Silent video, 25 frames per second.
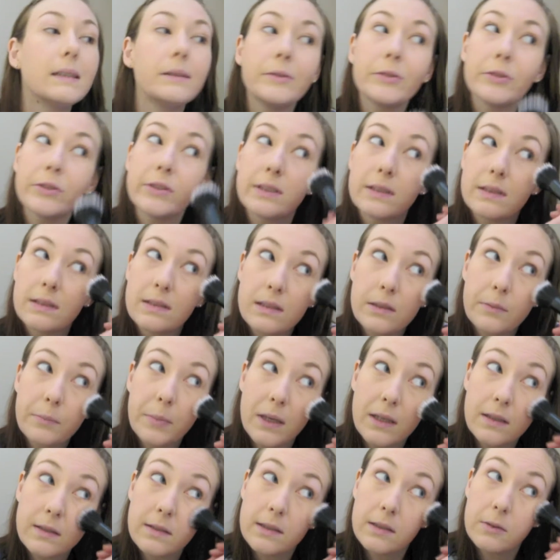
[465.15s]
which is the
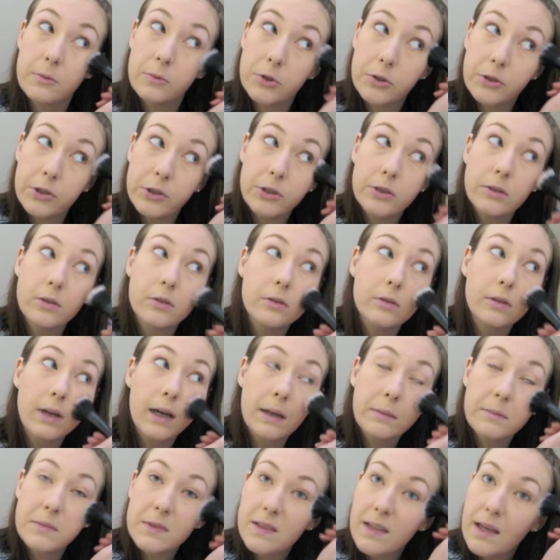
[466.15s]
Pixie Woo,
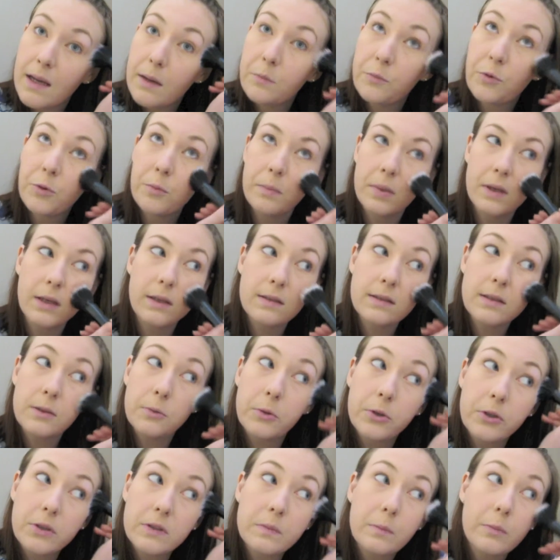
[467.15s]
Sam from Pixie
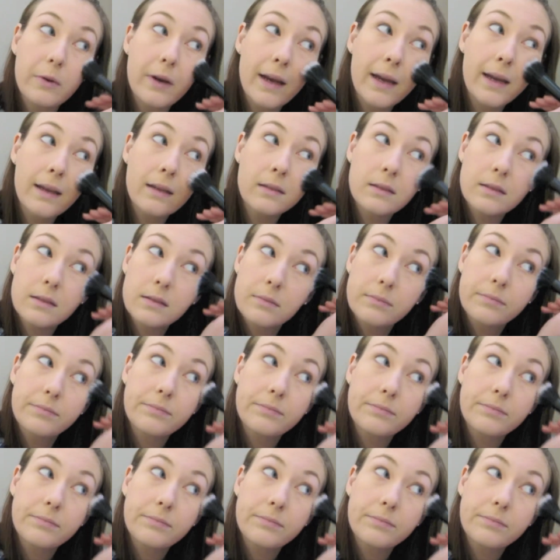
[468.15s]
Woo's brand.